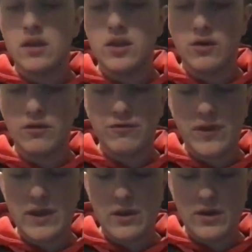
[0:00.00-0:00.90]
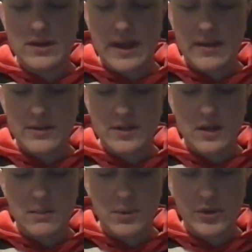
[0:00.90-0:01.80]
your fear and doubt is going
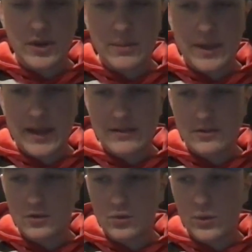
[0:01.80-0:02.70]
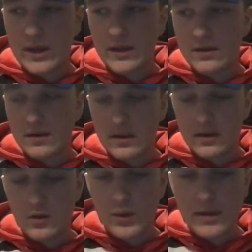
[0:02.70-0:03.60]
to build up as you wait.
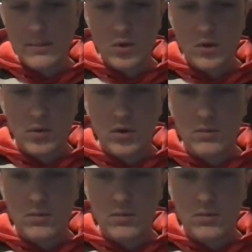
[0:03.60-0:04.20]
And you wait more and more and